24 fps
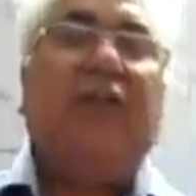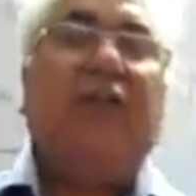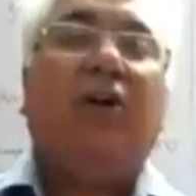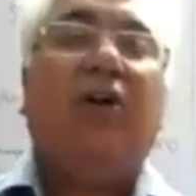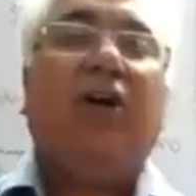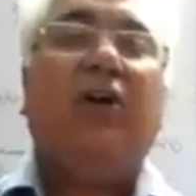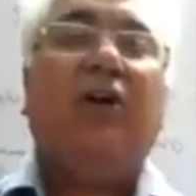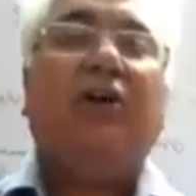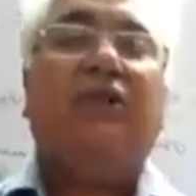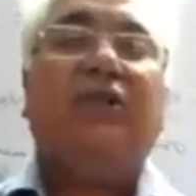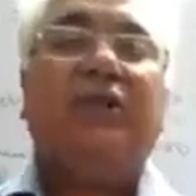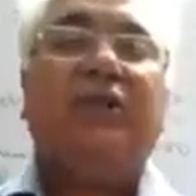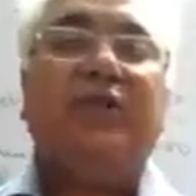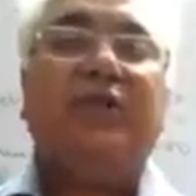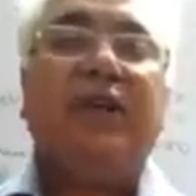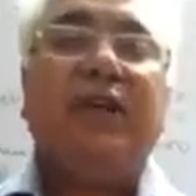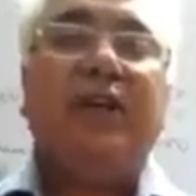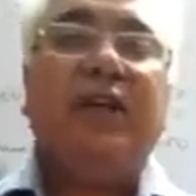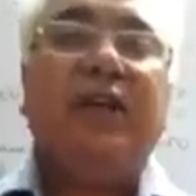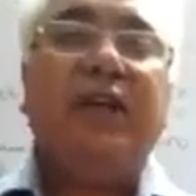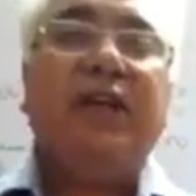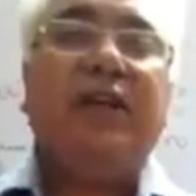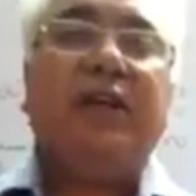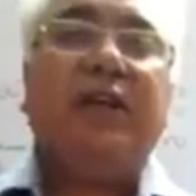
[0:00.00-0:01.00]
or which
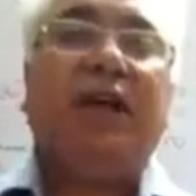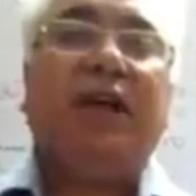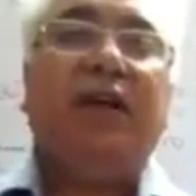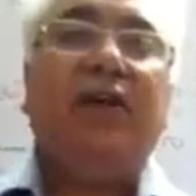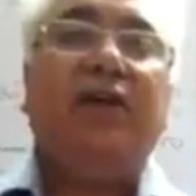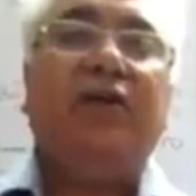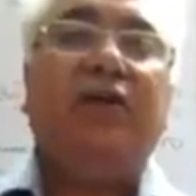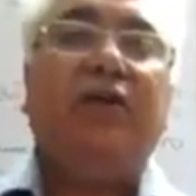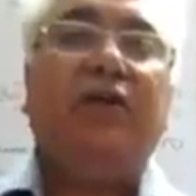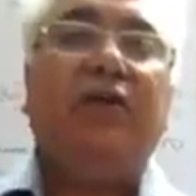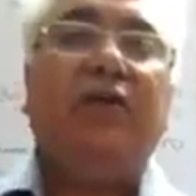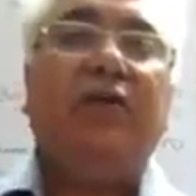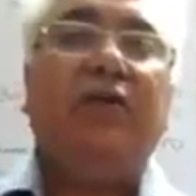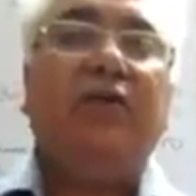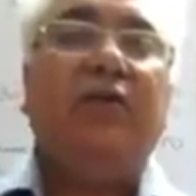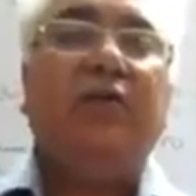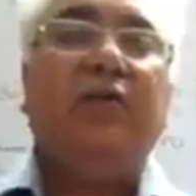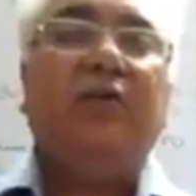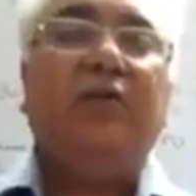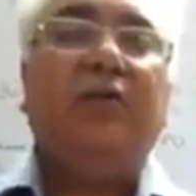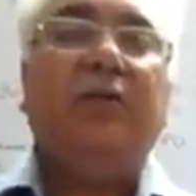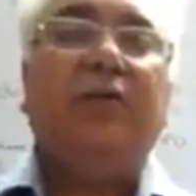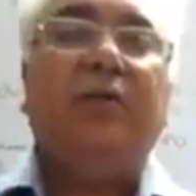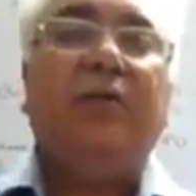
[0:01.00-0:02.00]
are incurred to
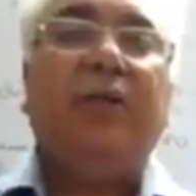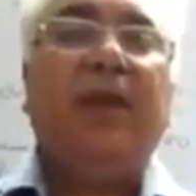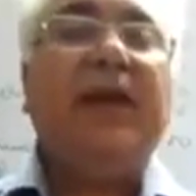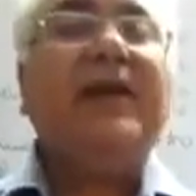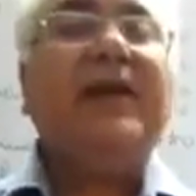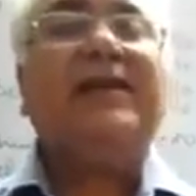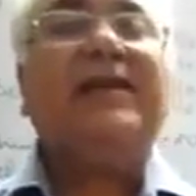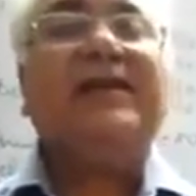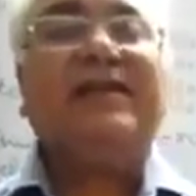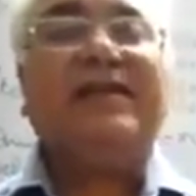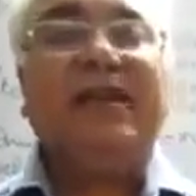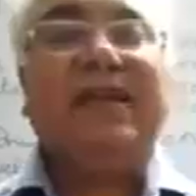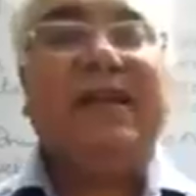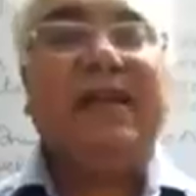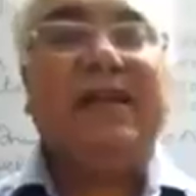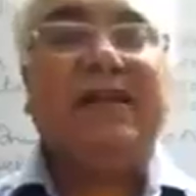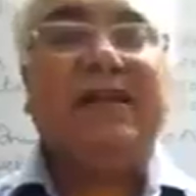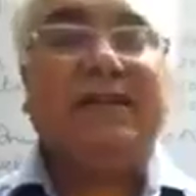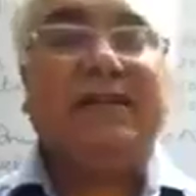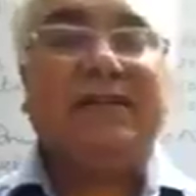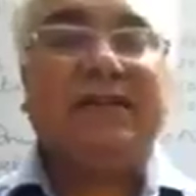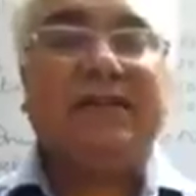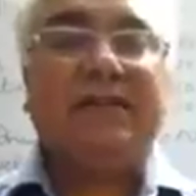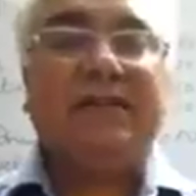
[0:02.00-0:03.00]
make
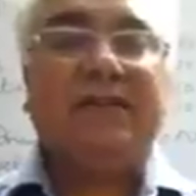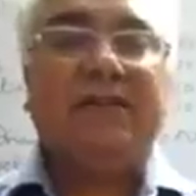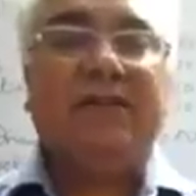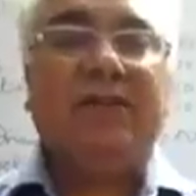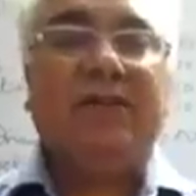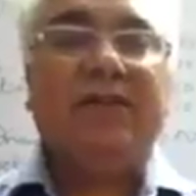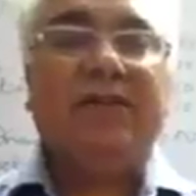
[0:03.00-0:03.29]
sales,